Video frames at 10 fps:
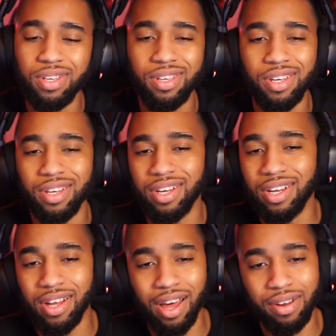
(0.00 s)

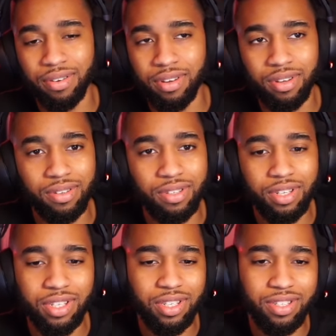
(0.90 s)
Yeah, I, I don't know.
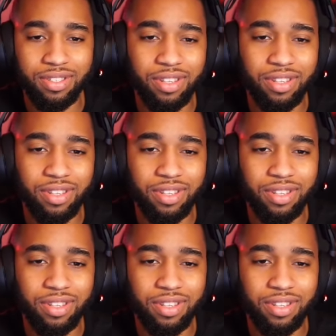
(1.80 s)
Like